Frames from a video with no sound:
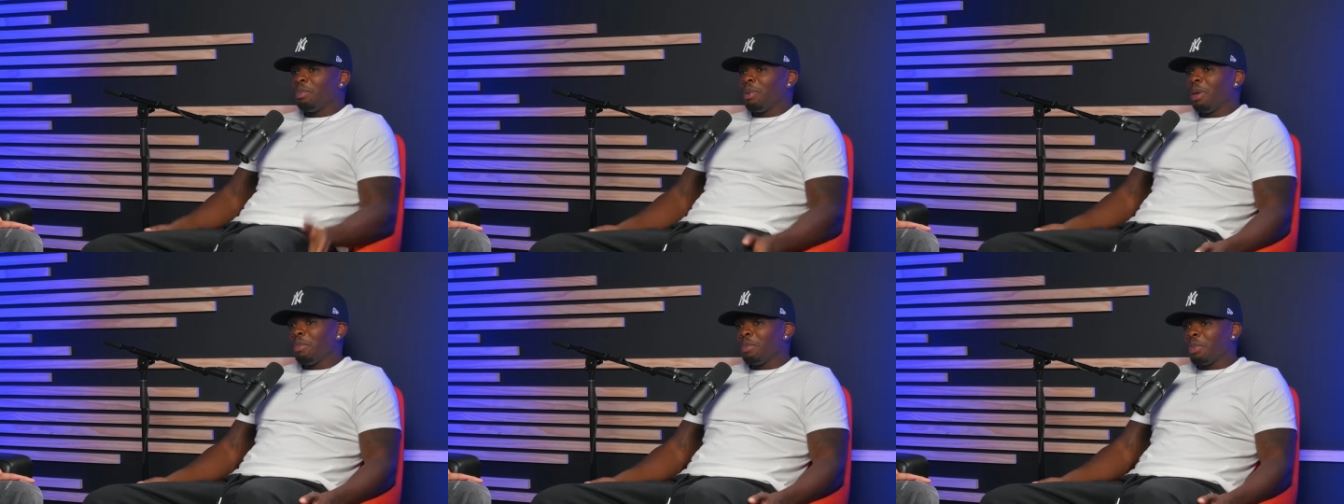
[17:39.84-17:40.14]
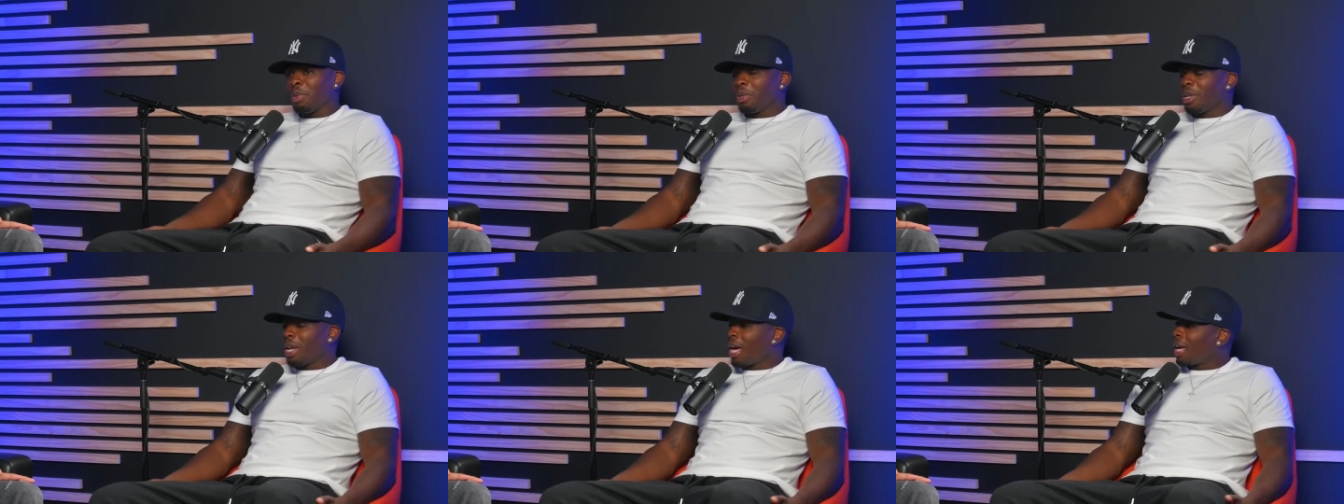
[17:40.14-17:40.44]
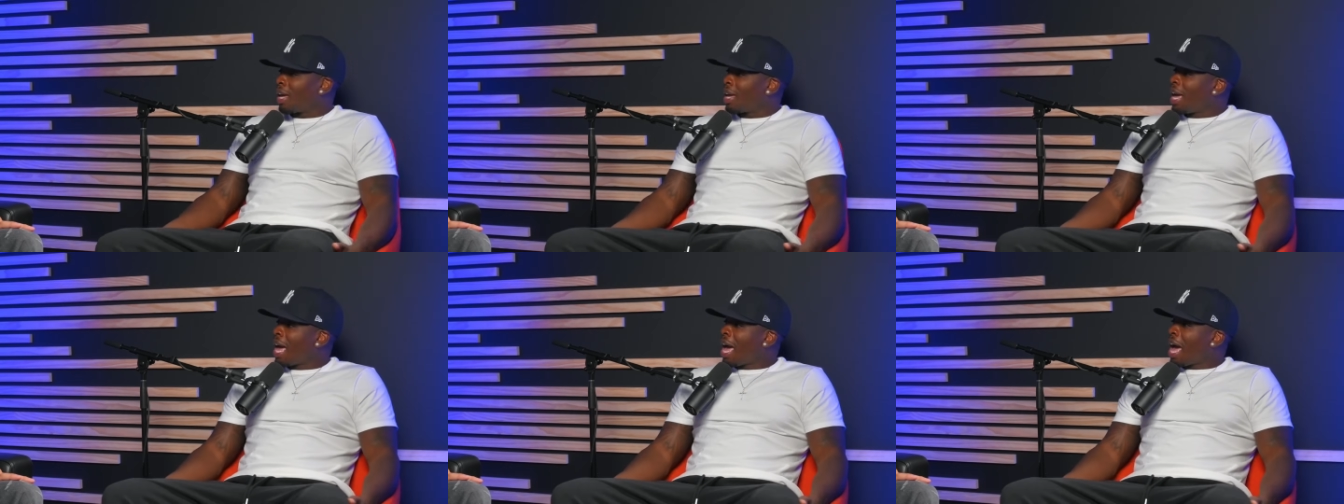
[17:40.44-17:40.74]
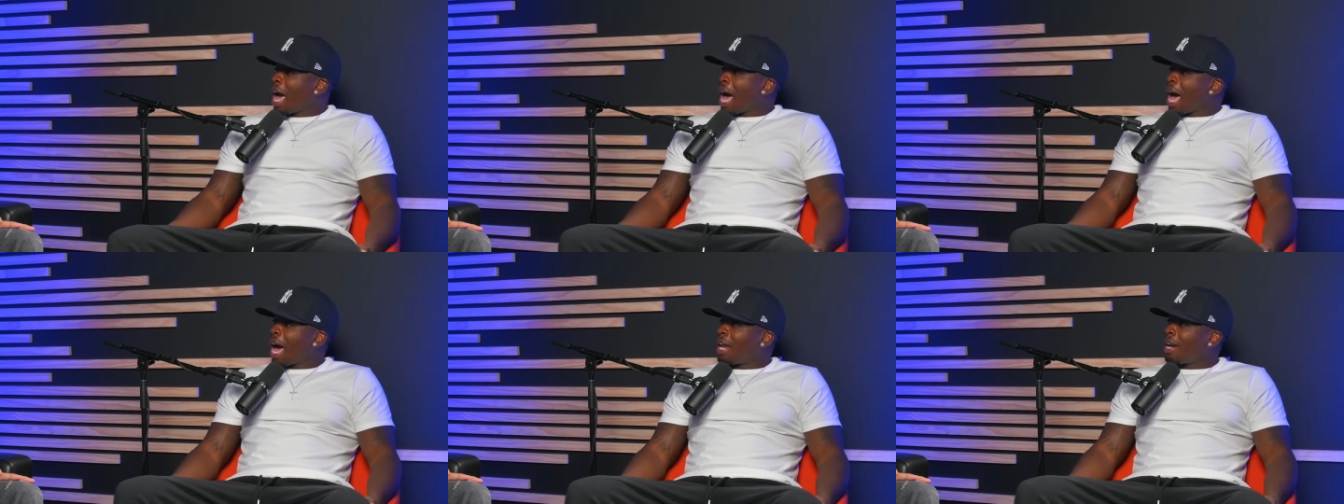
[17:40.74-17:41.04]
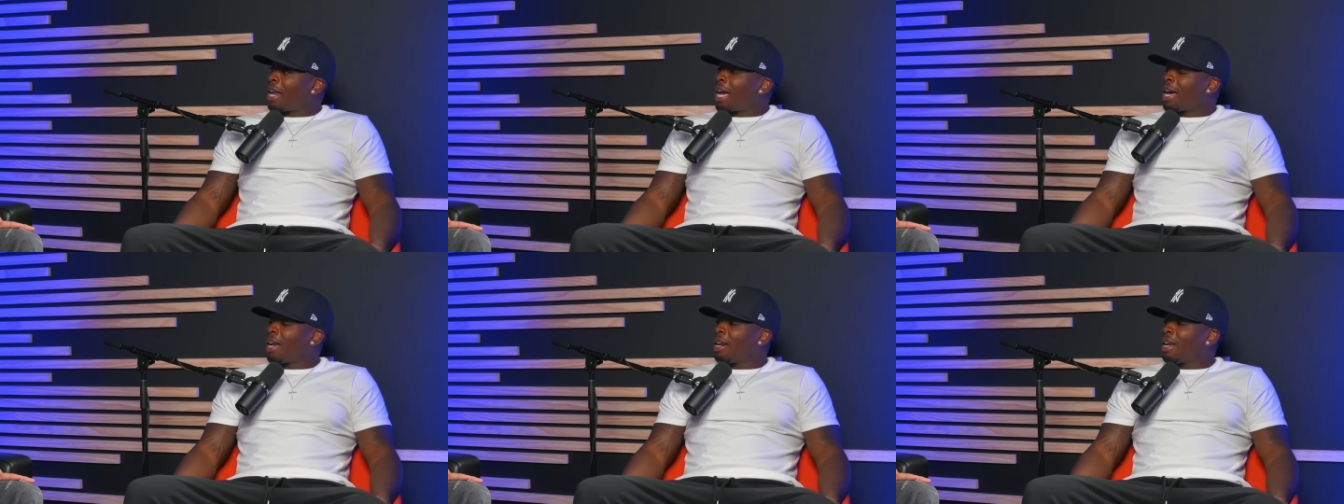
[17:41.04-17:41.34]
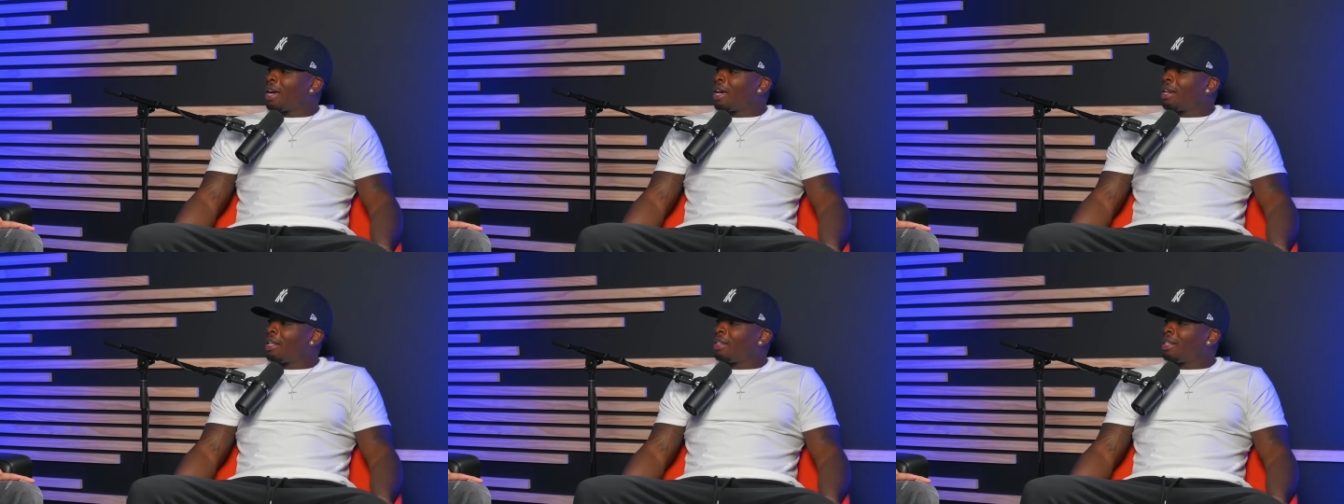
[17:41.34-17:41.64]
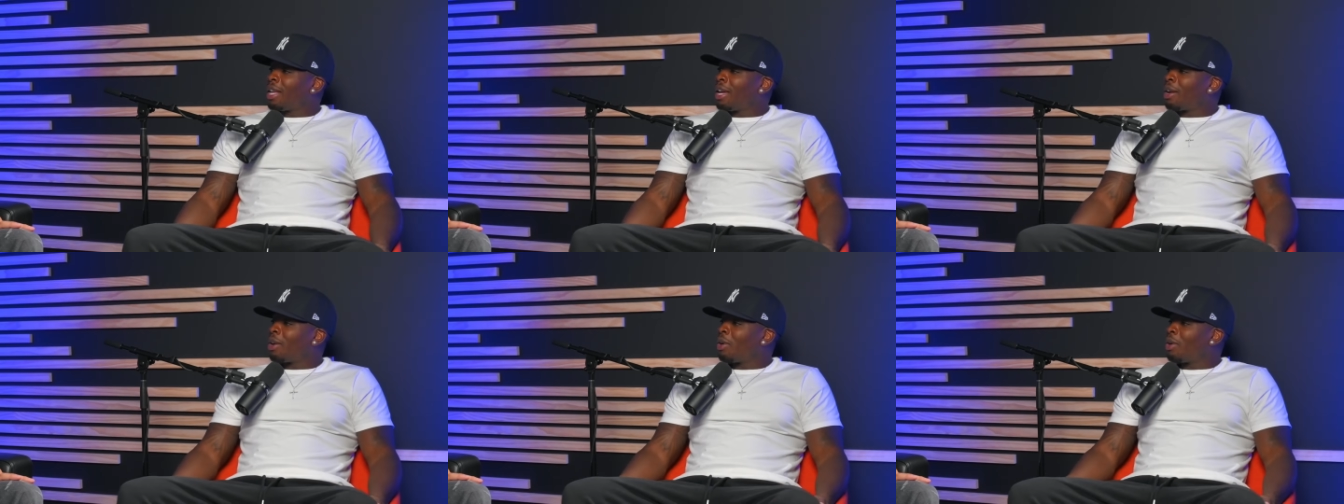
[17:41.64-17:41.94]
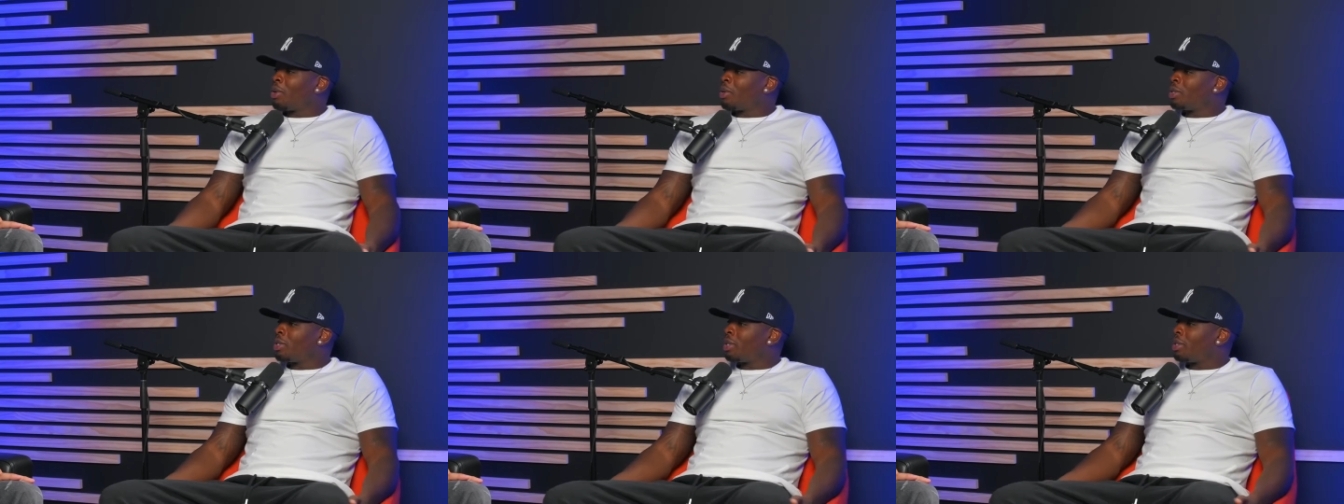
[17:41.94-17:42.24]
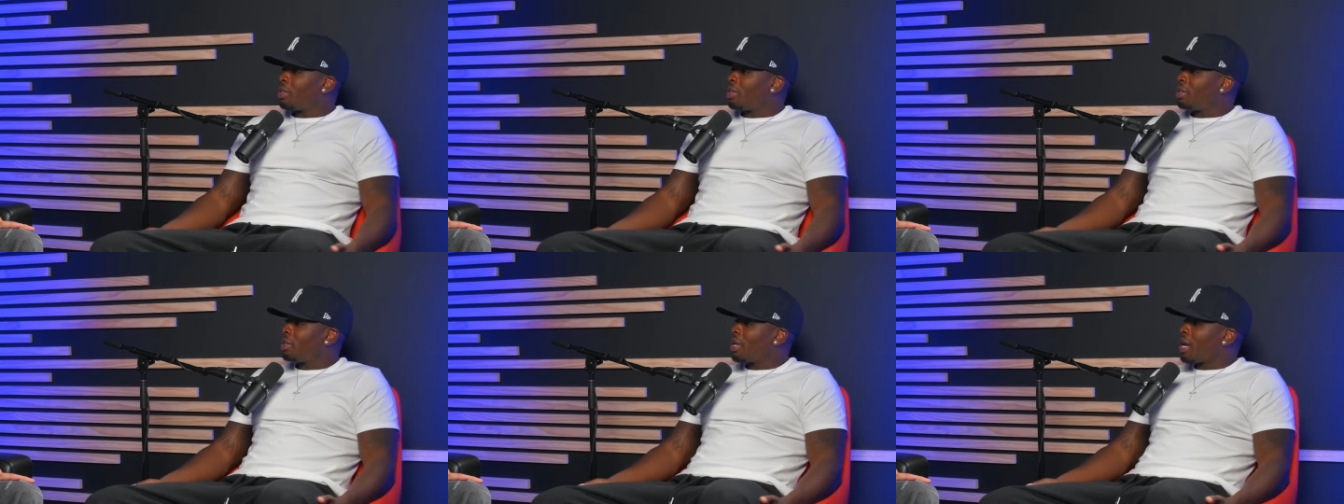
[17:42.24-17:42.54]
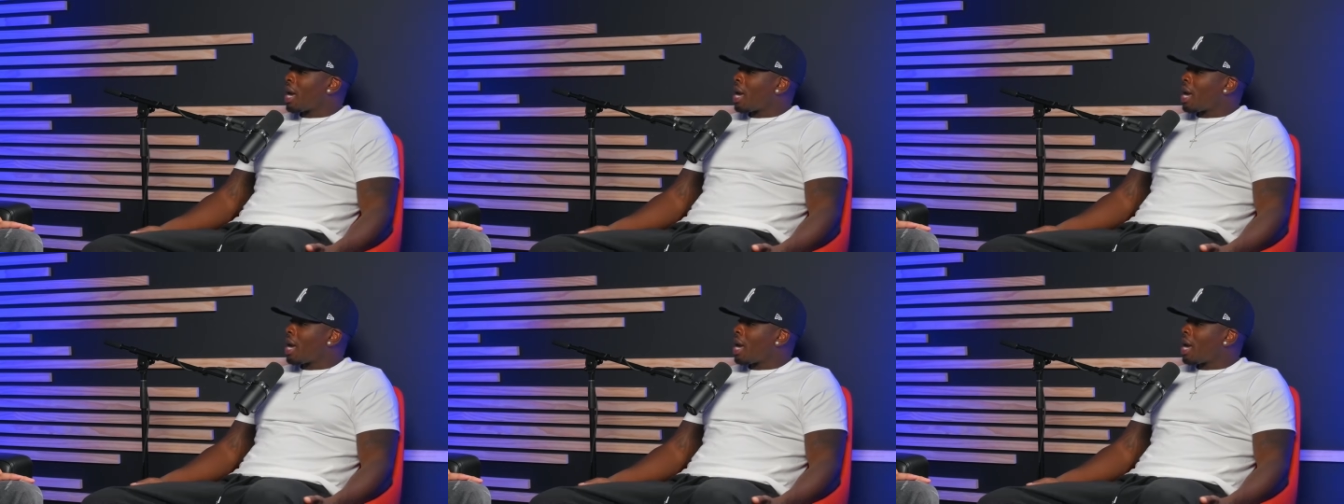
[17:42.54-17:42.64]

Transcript: people? Like how, how, how did that whole synergy